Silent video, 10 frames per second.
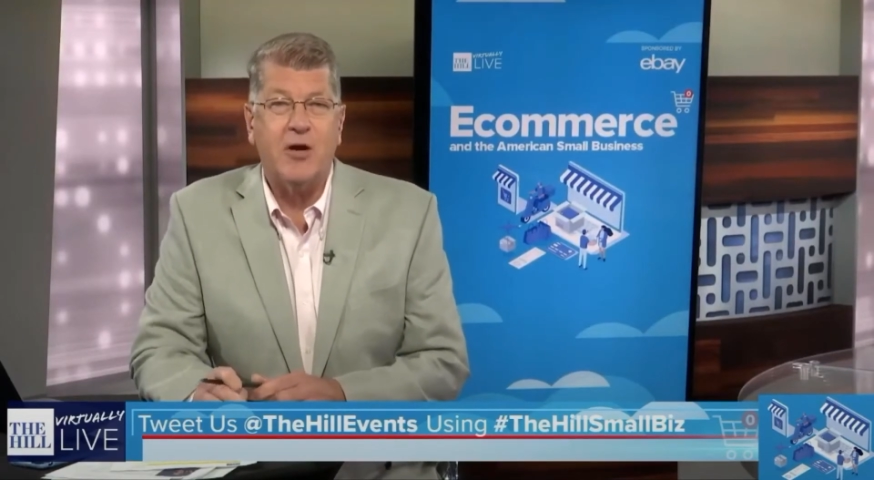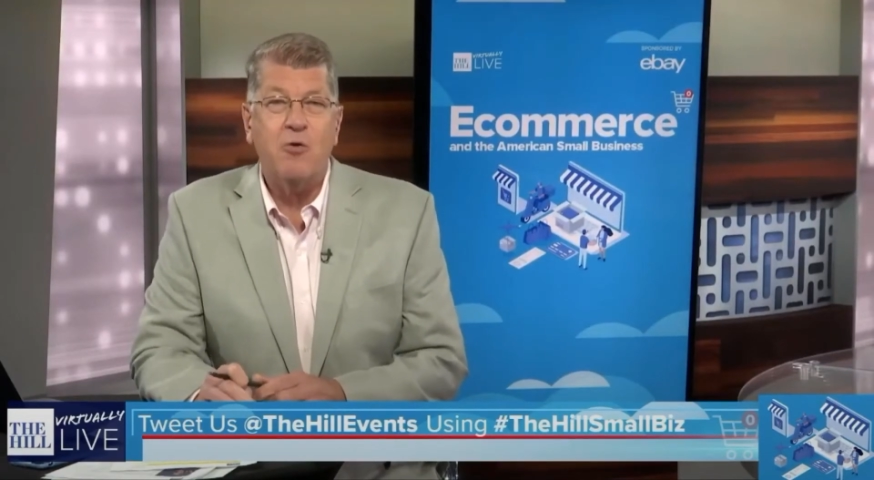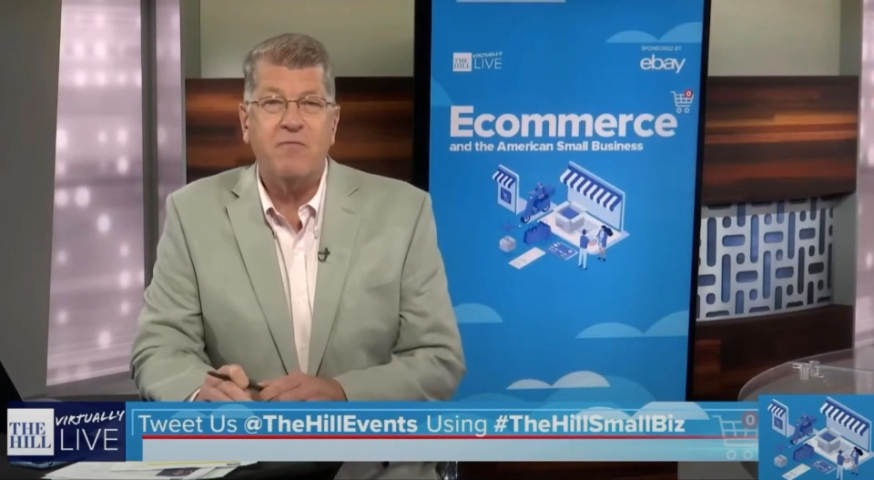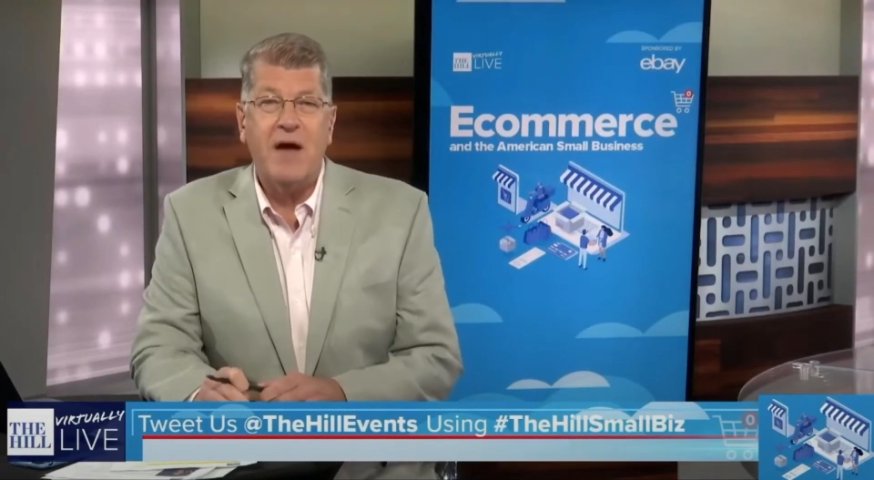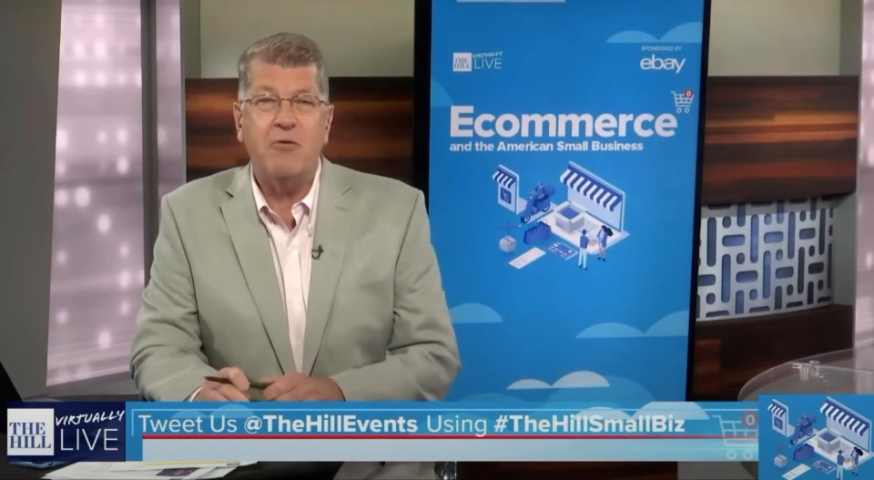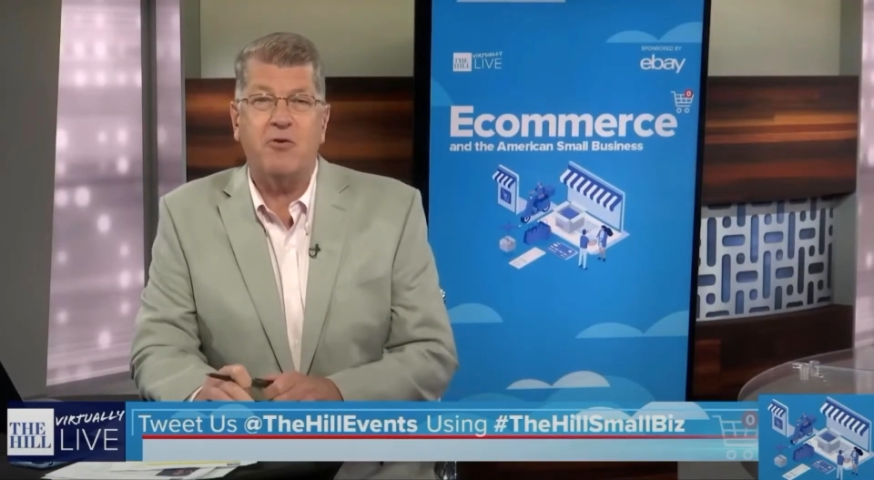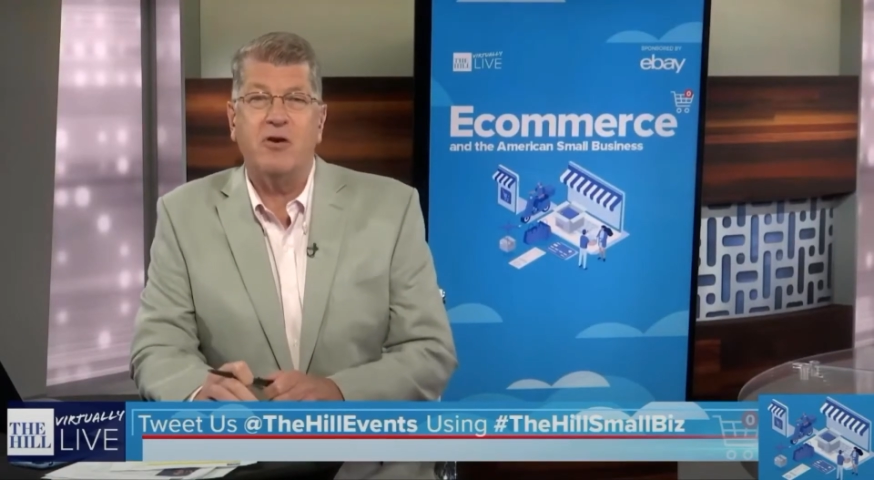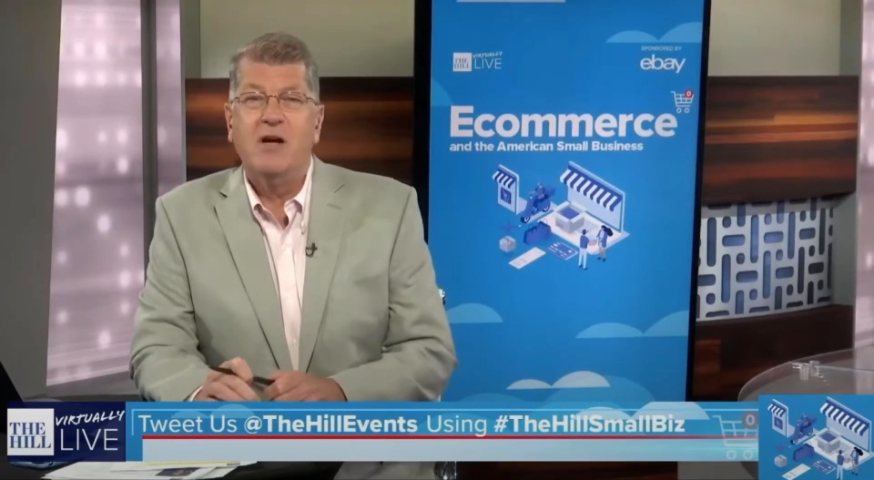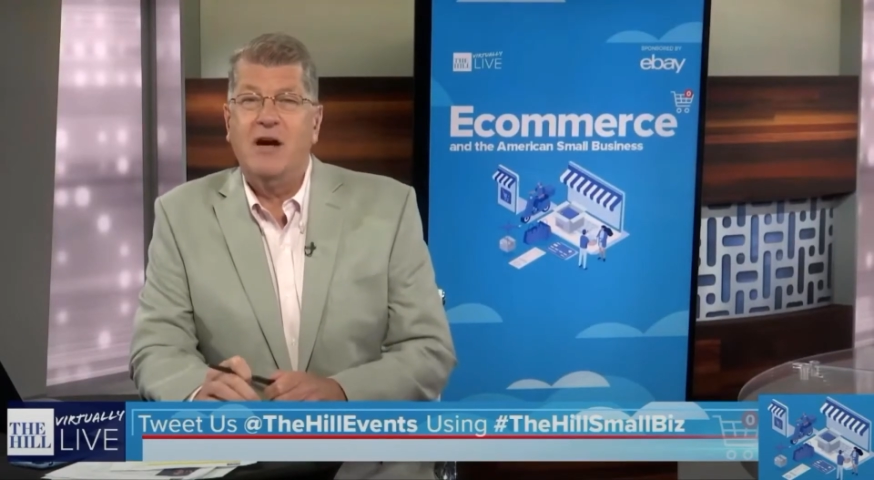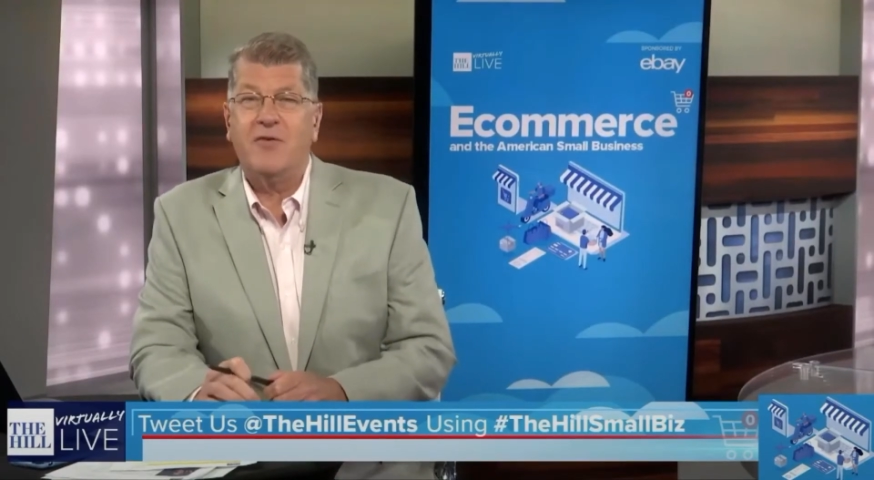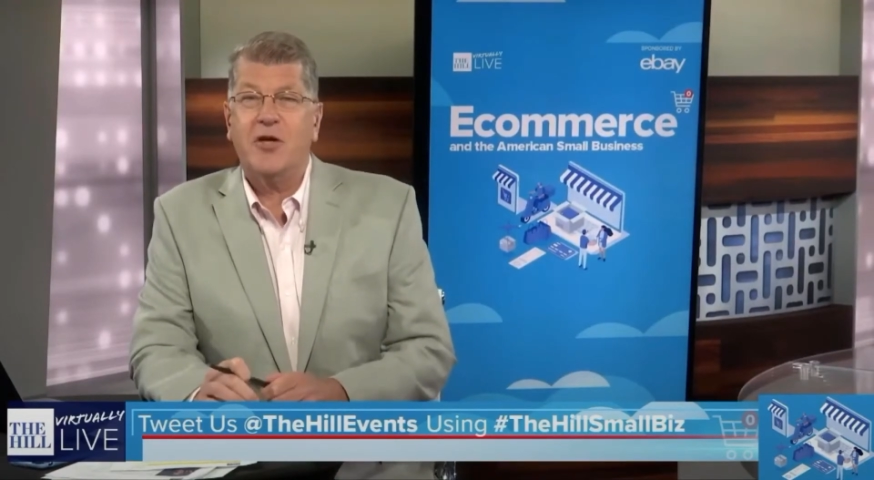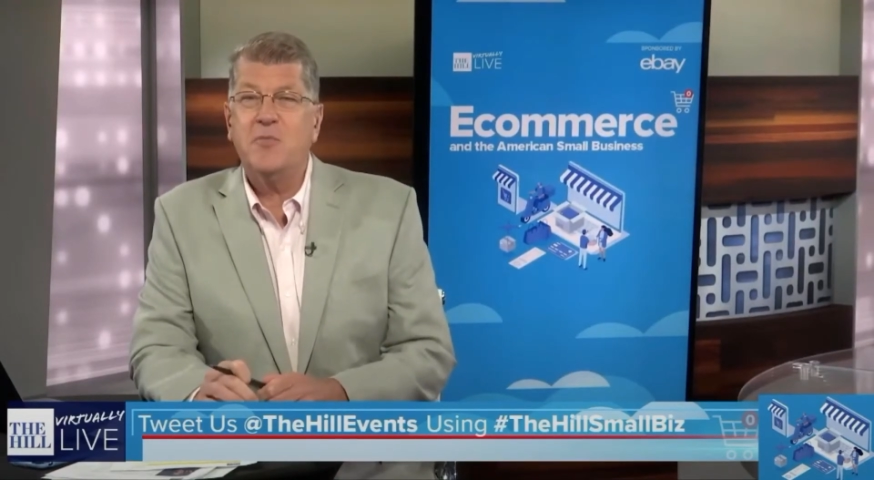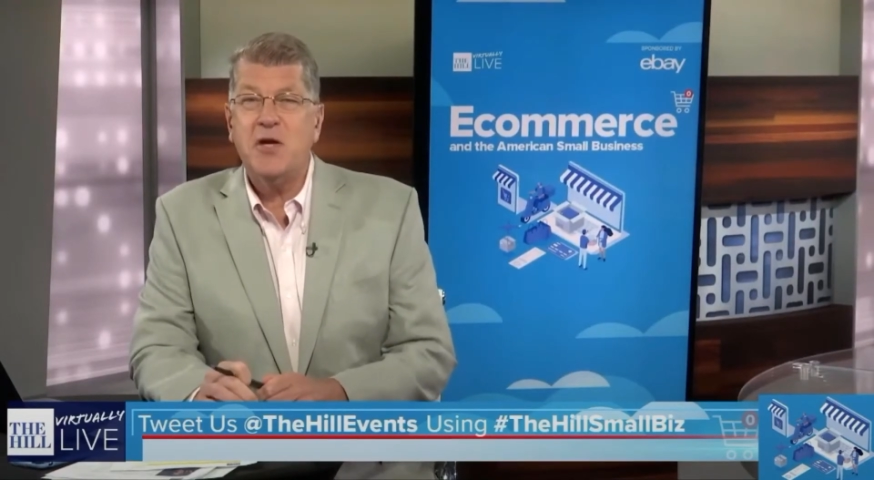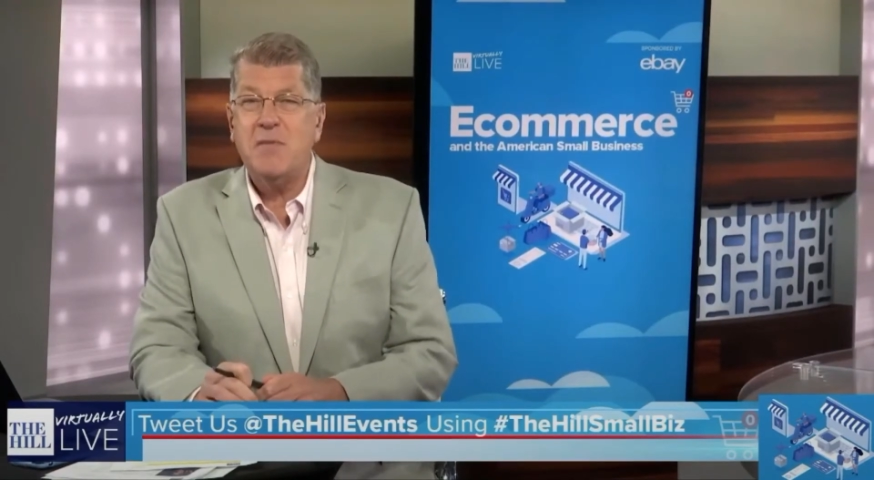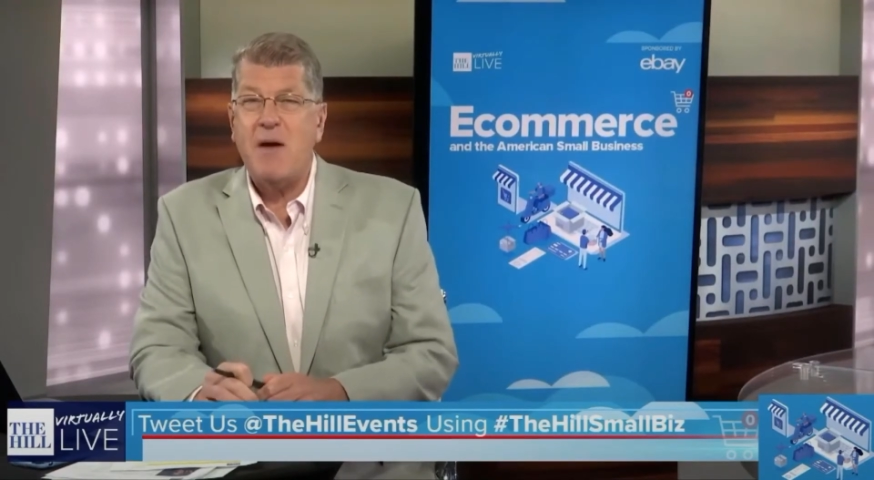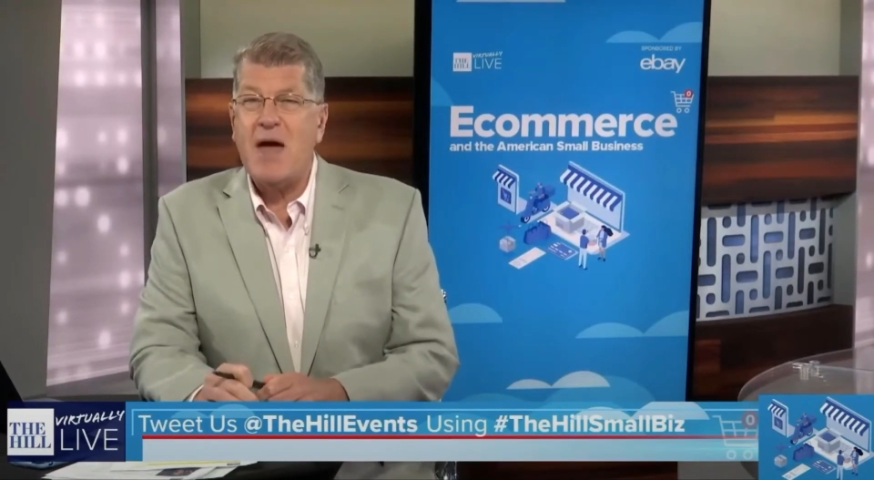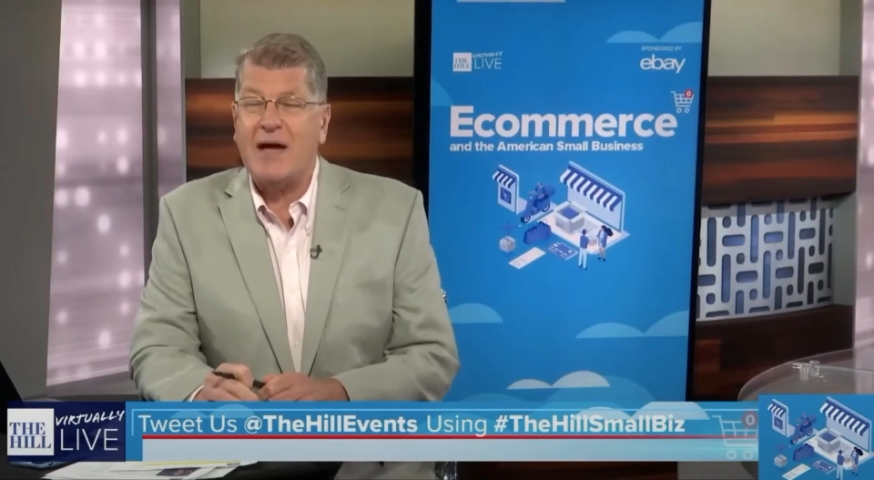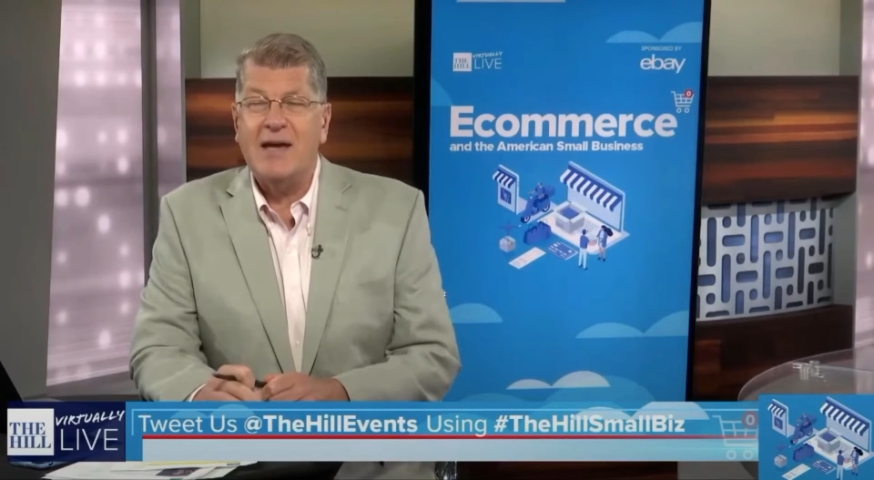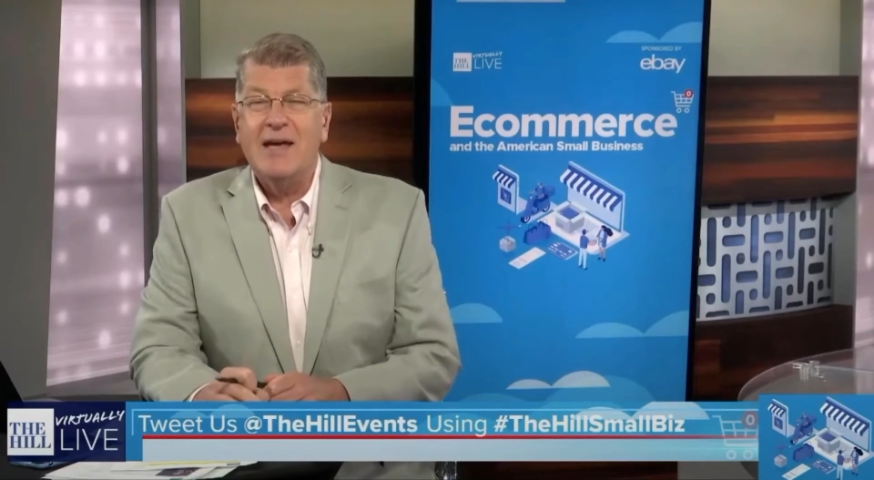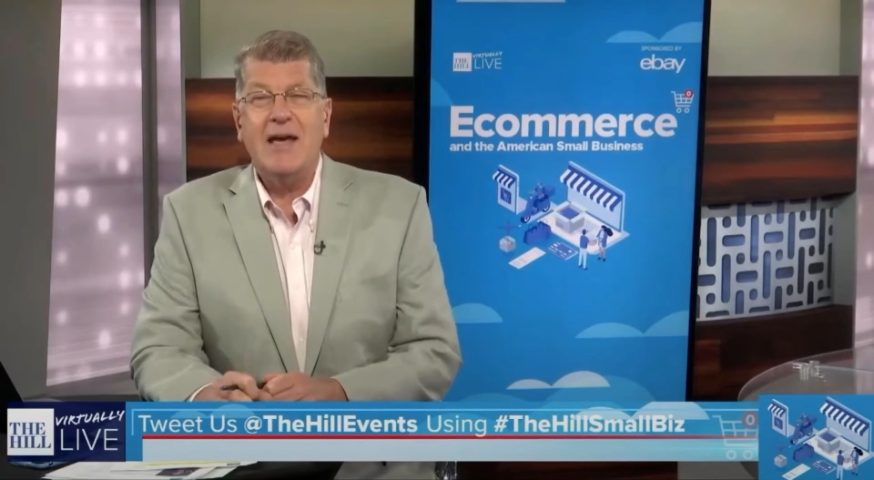co-founder of a community bank.